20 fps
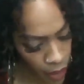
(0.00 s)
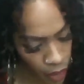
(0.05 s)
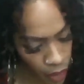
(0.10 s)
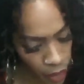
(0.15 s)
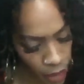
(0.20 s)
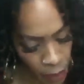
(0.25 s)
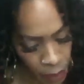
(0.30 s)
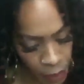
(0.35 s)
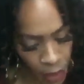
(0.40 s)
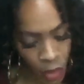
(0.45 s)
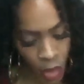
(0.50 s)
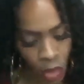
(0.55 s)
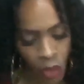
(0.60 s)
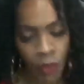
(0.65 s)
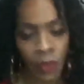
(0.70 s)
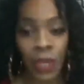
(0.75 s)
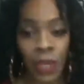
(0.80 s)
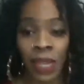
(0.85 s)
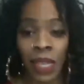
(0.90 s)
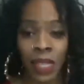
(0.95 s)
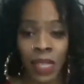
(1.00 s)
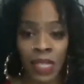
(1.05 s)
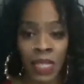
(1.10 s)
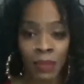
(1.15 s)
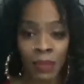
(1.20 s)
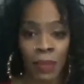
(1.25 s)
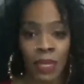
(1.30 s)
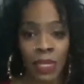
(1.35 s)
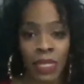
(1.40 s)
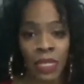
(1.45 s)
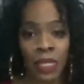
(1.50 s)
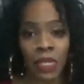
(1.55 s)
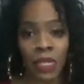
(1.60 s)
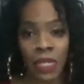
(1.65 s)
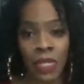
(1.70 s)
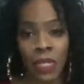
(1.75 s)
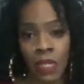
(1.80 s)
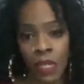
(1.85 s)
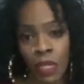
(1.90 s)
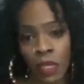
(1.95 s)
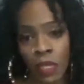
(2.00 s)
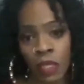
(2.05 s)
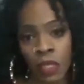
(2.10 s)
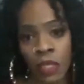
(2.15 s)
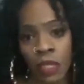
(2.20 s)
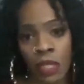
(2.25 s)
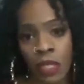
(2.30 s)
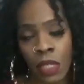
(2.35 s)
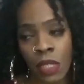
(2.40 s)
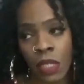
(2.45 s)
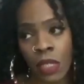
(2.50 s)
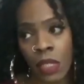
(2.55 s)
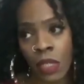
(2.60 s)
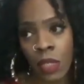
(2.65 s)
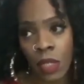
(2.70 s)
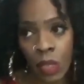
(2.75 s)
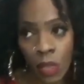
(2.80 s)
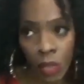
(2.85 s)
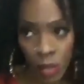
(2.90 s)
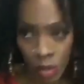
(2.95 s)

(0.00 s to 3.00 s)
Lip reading: let me know if any of this makes any sense.